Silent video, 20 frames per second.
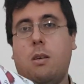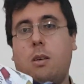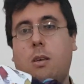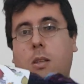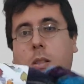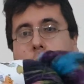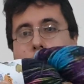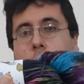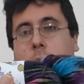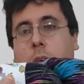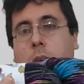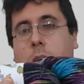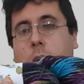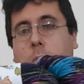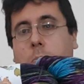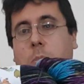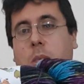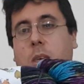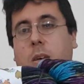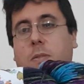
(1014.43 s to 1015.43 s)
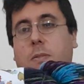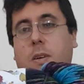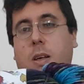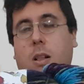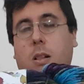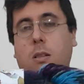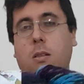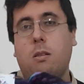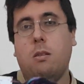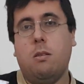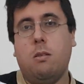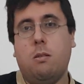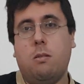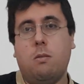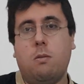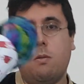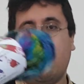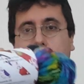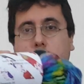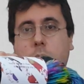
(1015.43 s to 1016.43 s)
in BFL,
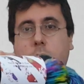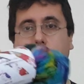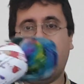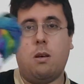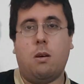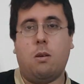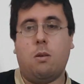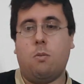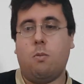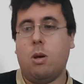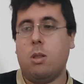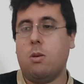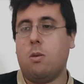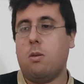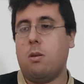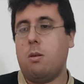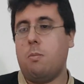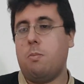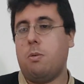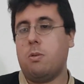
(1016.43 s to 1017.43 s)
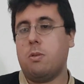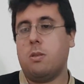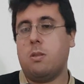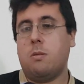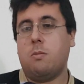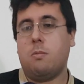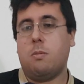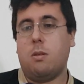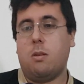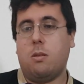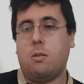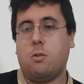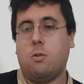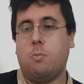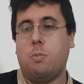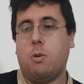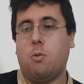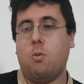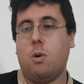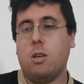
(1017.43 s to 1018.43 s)
so it's 100%
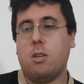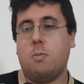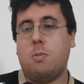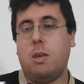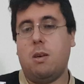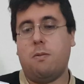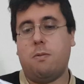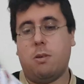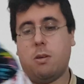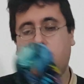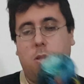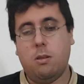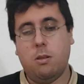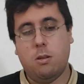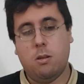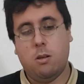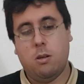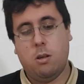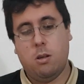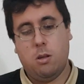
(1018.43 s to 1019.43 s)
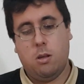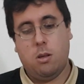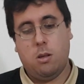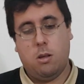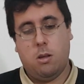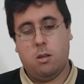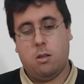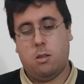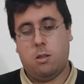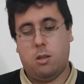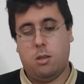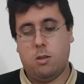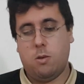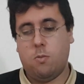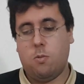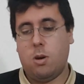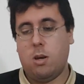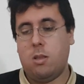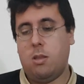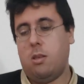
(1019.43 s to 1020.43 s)
superwash BFL. This
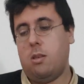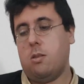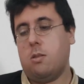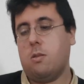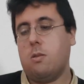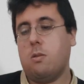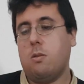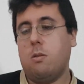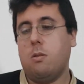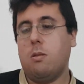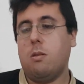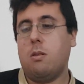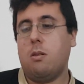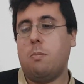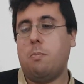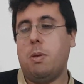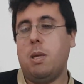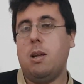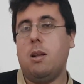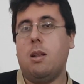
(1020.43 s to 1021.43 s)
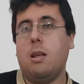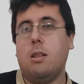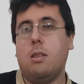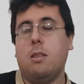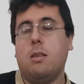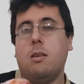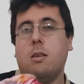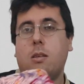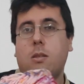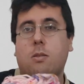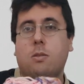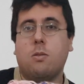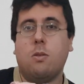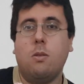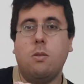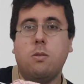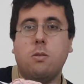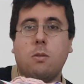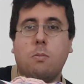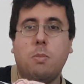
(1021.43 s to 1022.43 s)
one is called a Piglet. It's
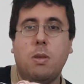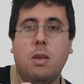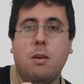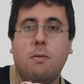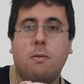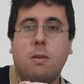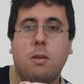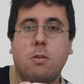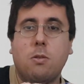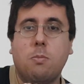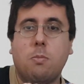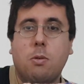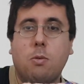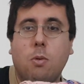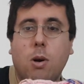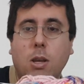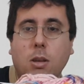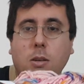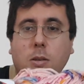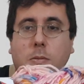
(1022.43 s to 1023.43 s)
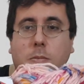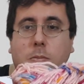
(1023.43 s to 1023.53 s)
also BFL superwash.